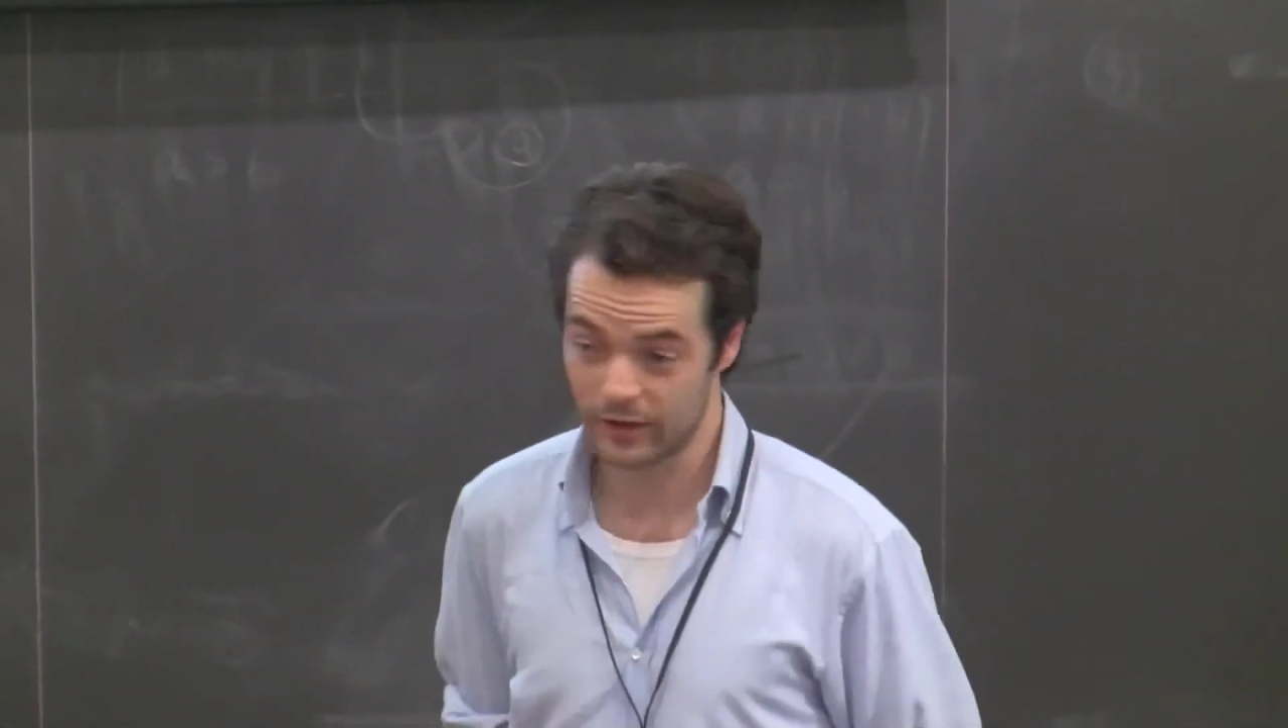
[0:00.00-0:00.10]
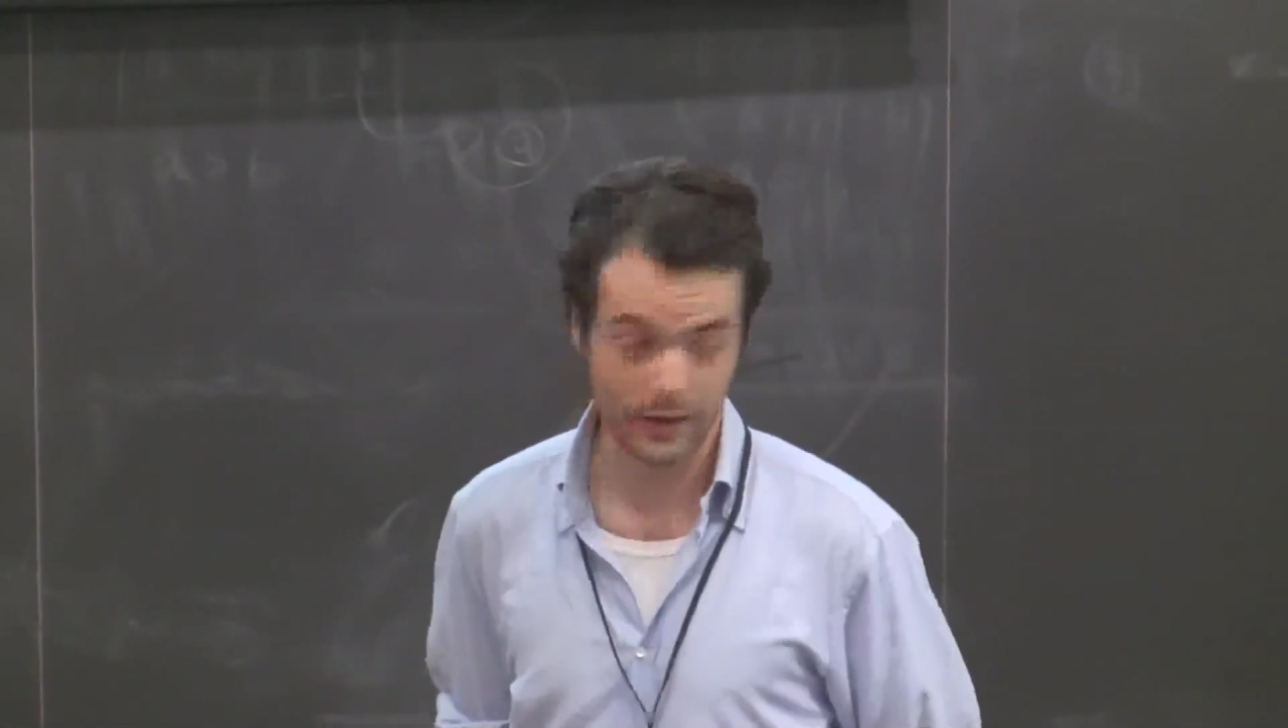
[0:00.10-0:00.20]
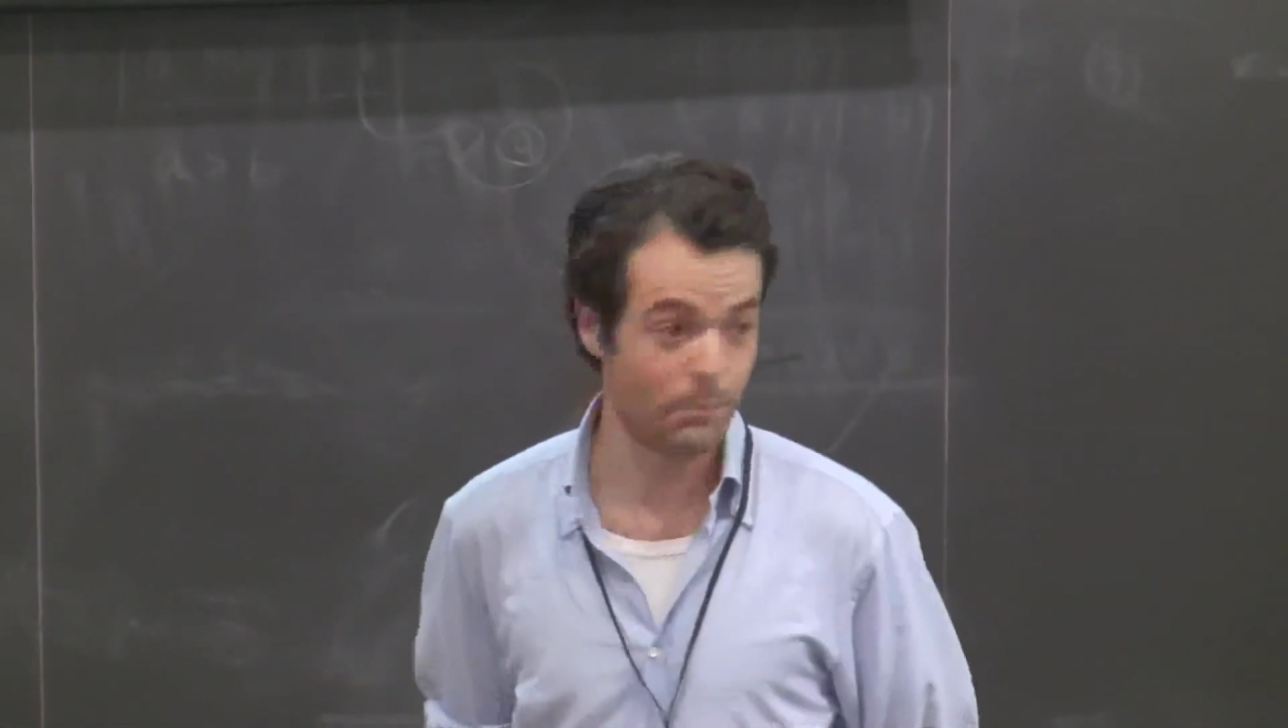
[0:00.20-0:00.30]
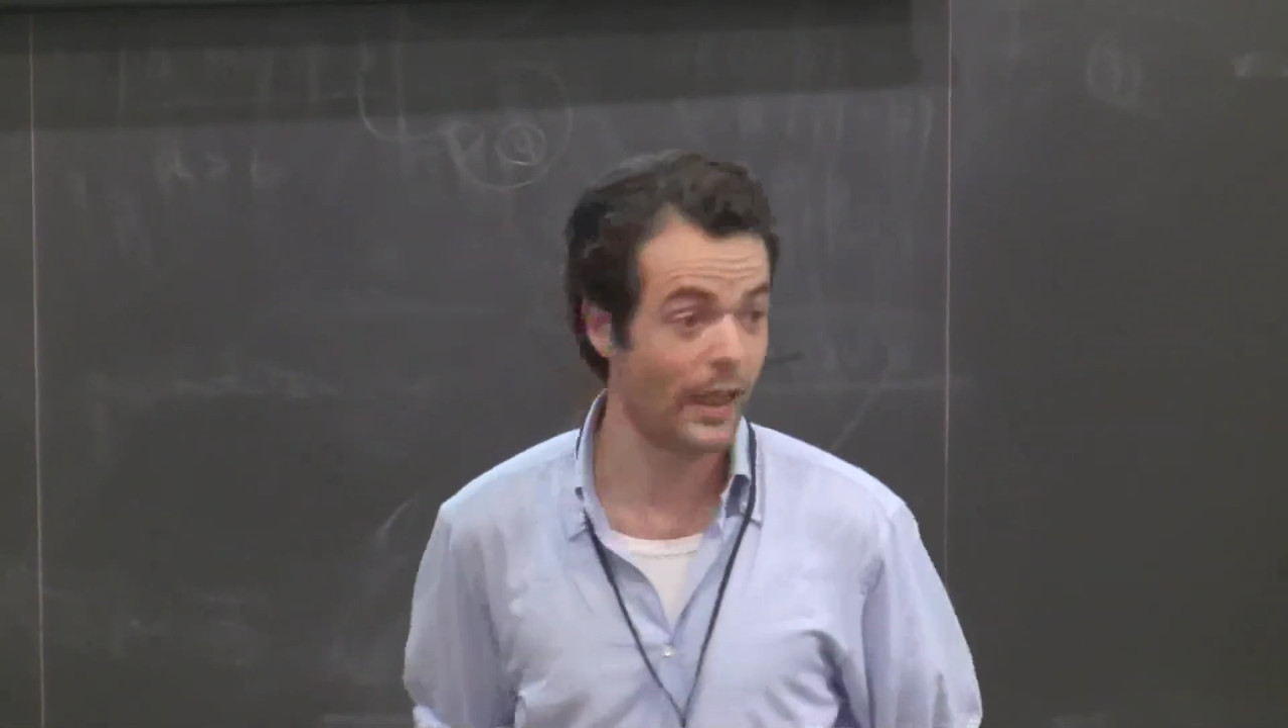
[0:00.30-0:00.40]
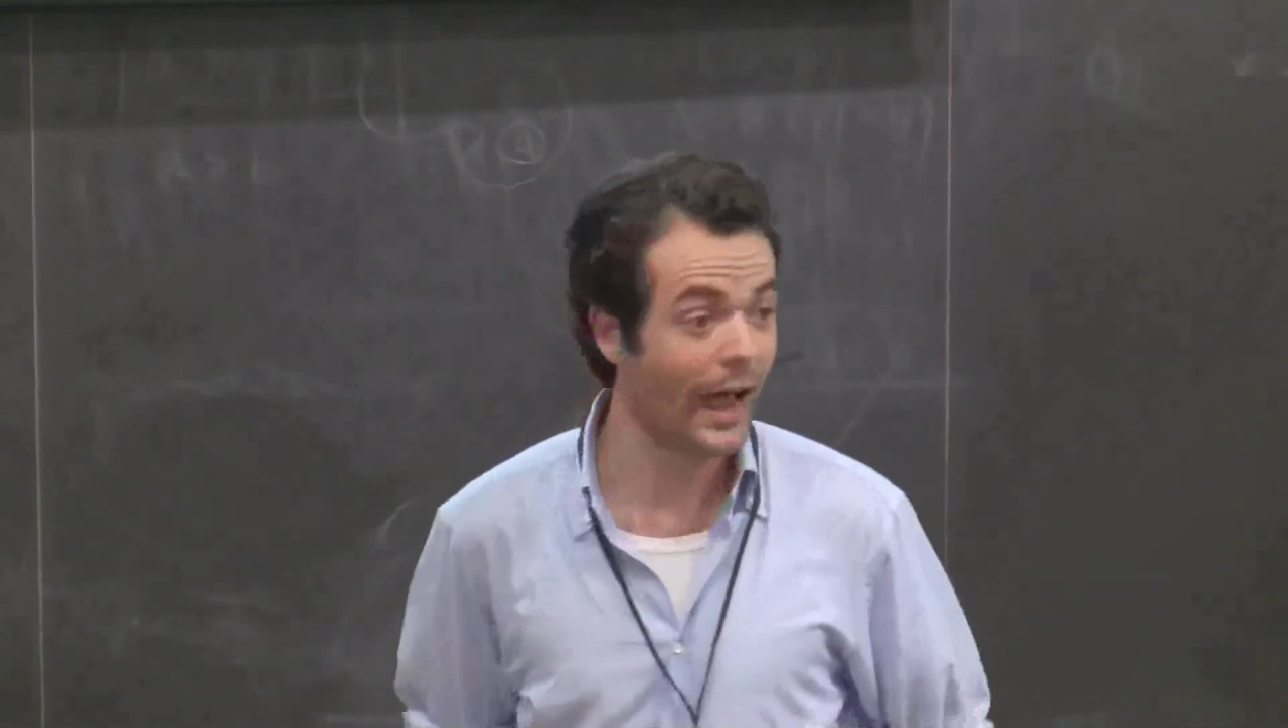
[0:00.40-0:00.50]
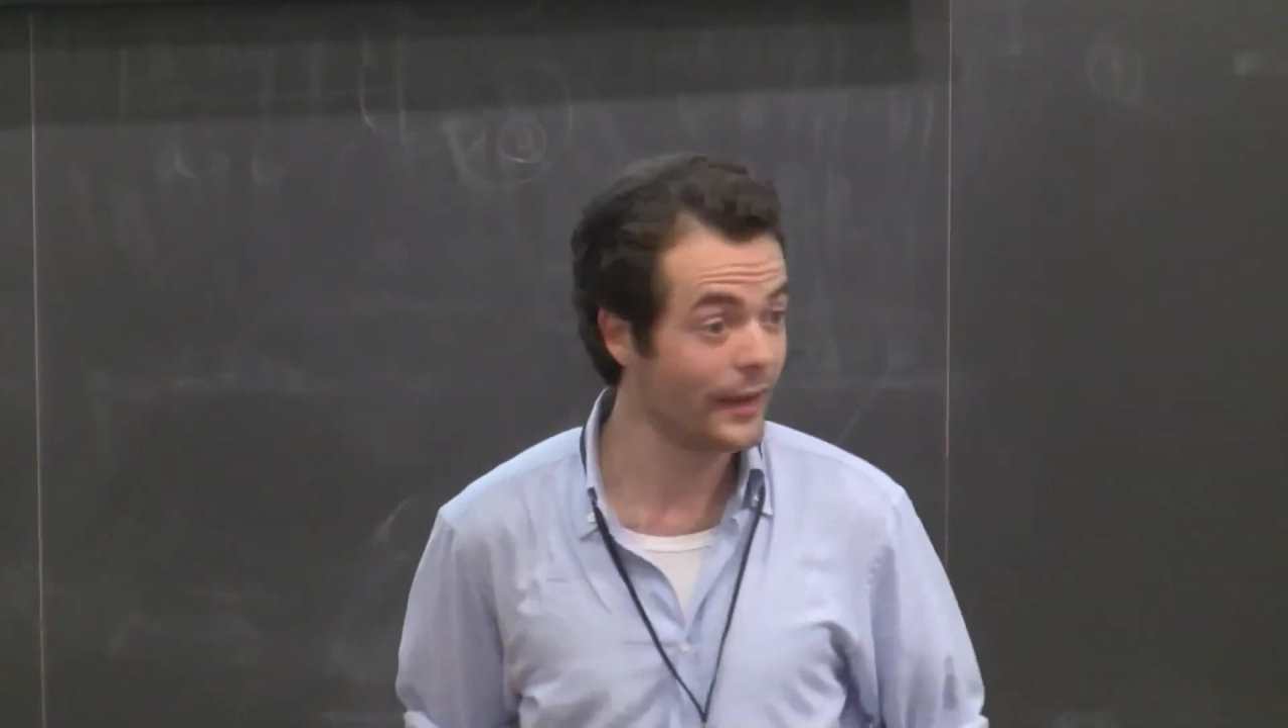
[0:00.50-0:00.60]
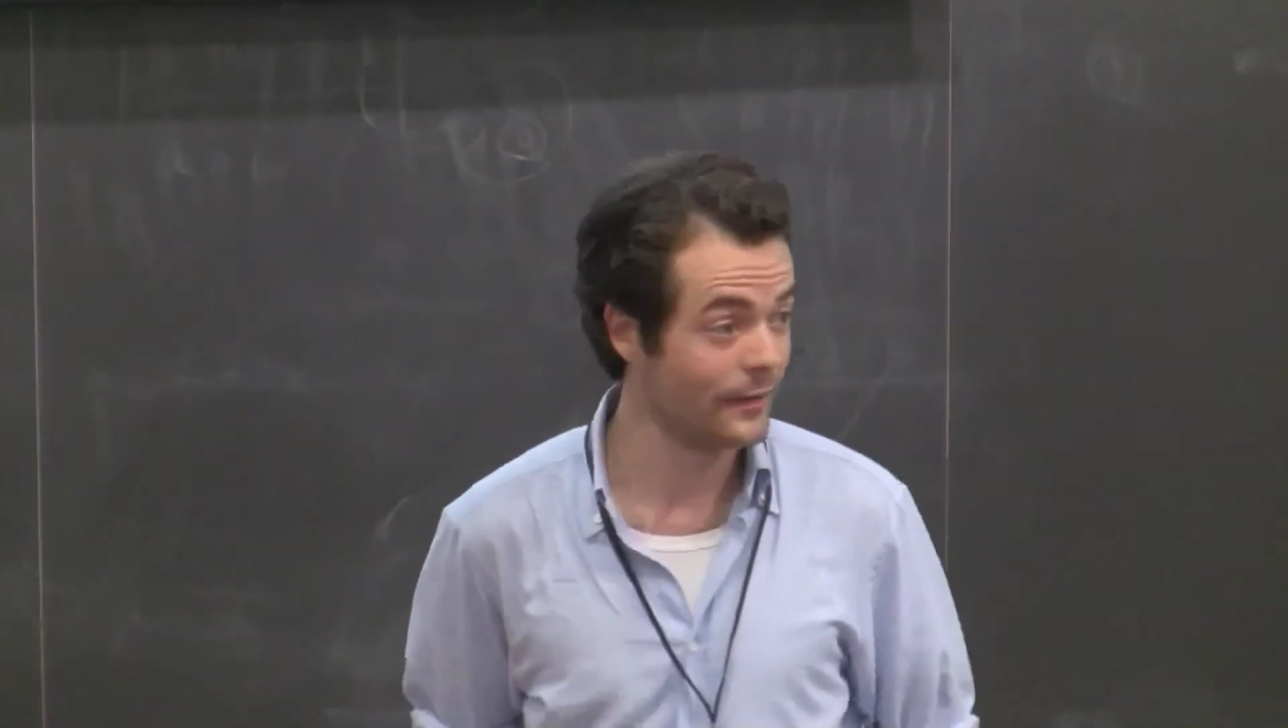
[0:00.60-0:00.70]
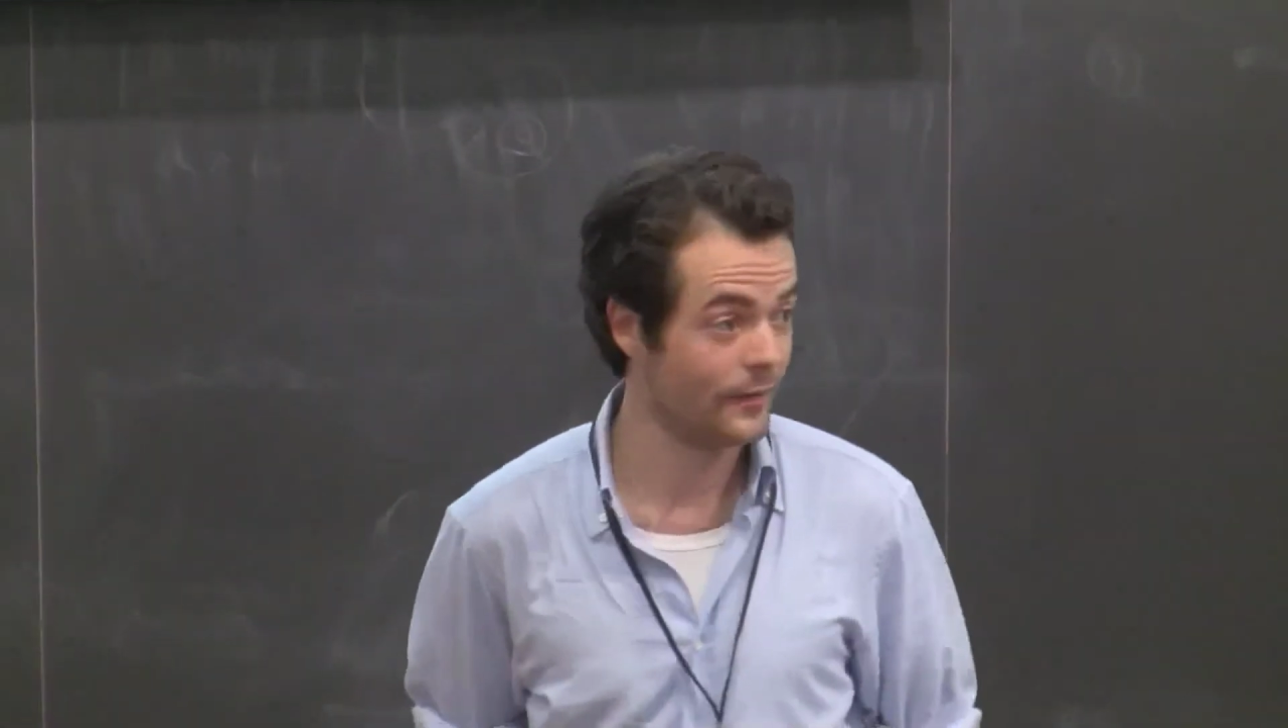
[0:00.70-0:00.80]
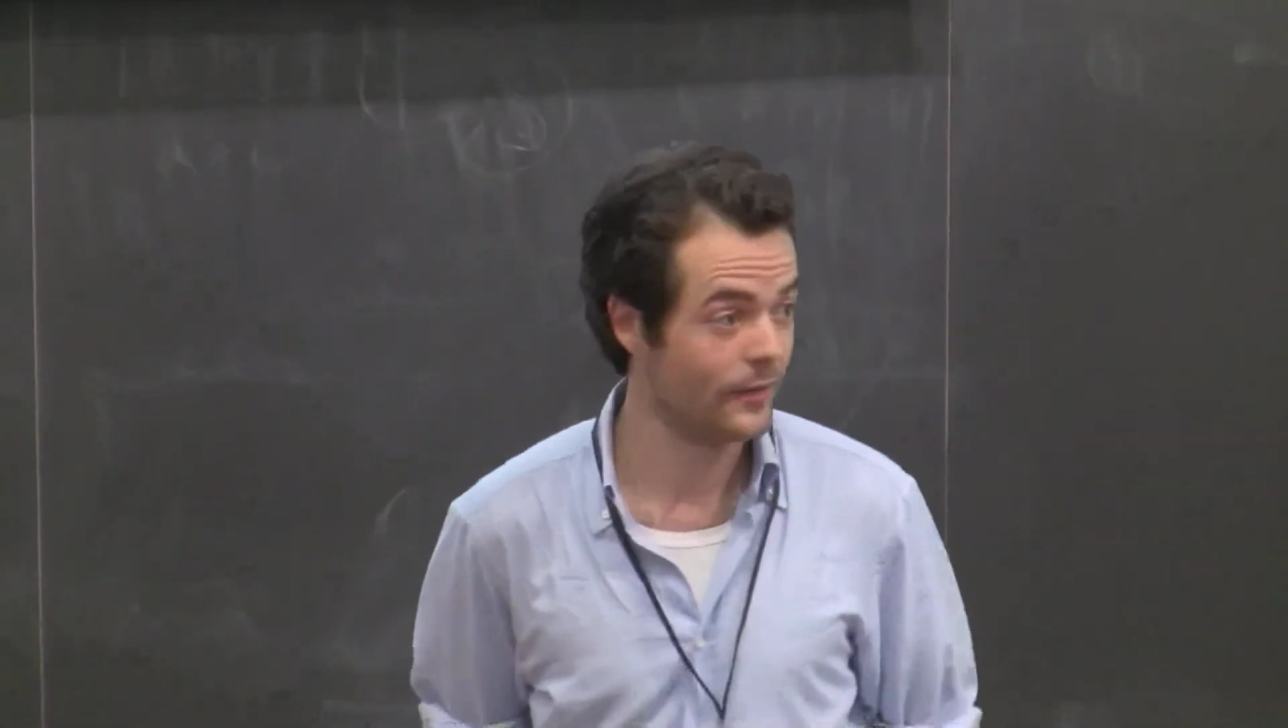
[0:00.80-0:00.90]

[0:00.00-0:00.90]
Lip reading: can apply.